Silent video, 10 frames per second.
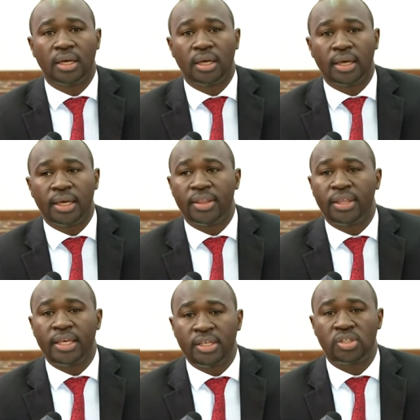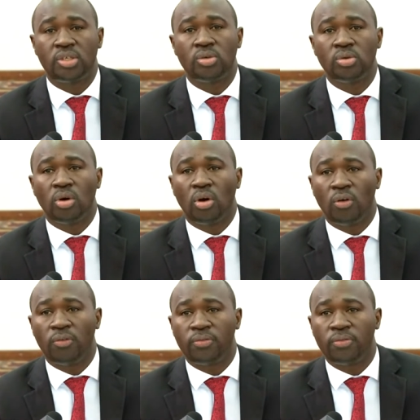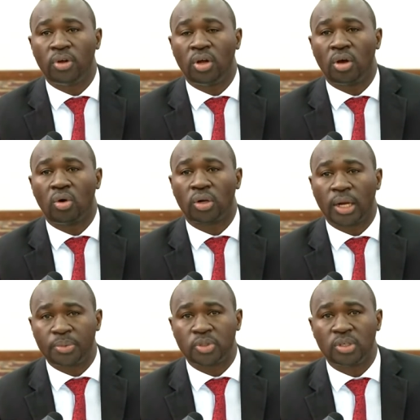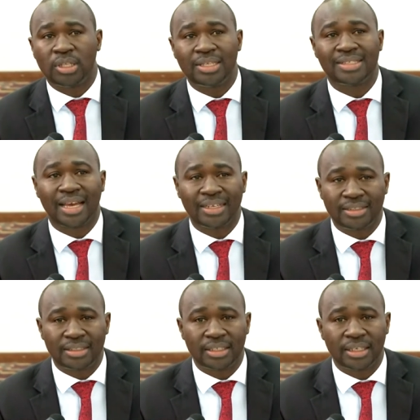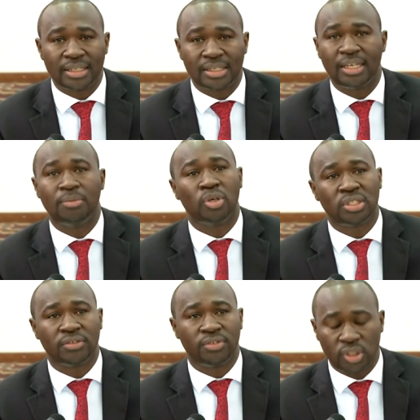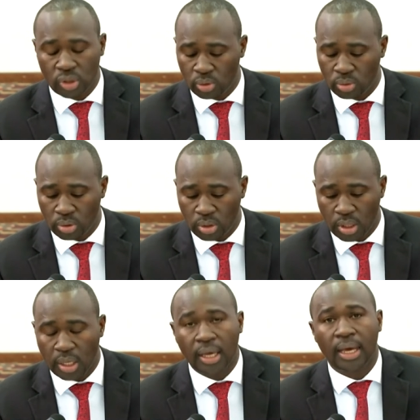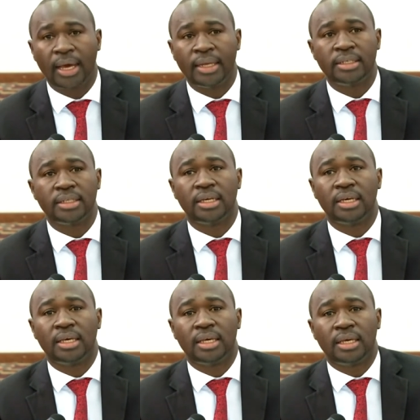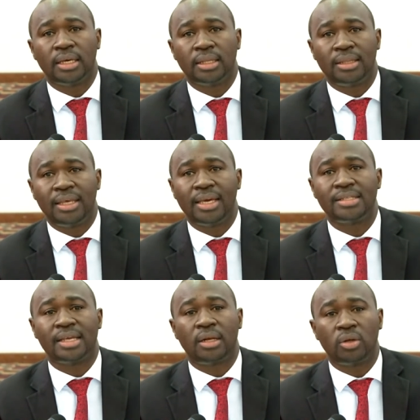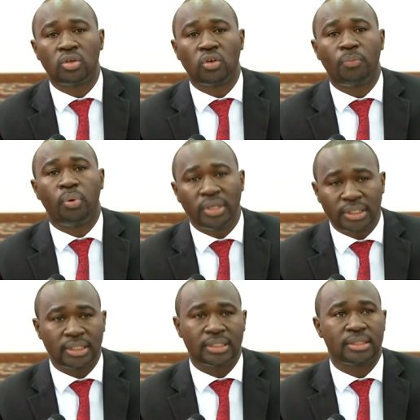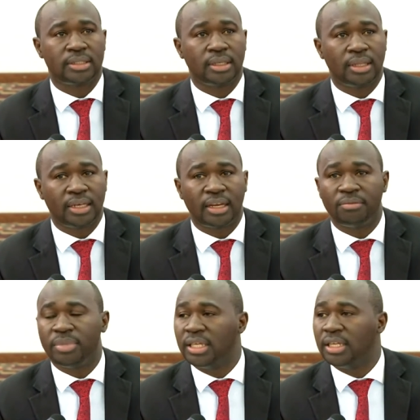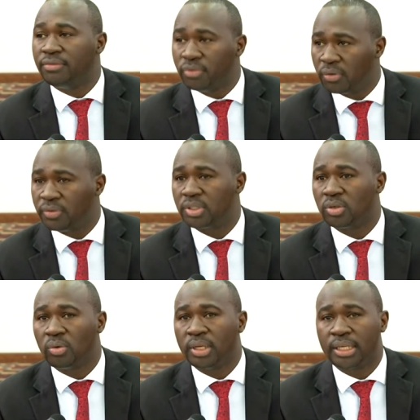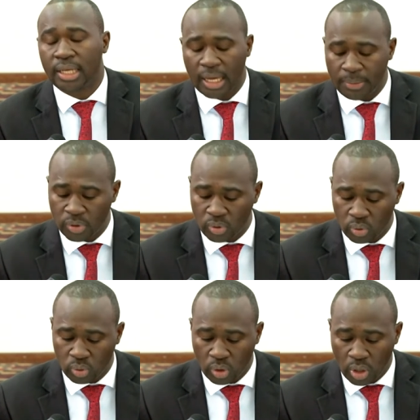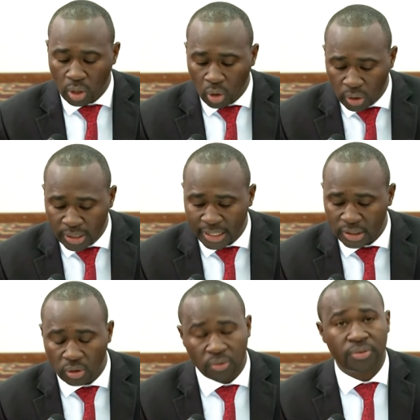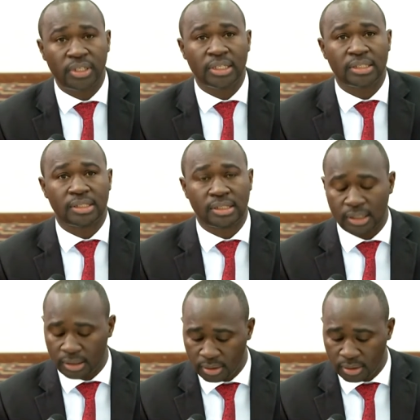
The issue of corruption in this country is an emotive issue, and there is a lot of politics that have been involved when it comes to conduct of ESCC.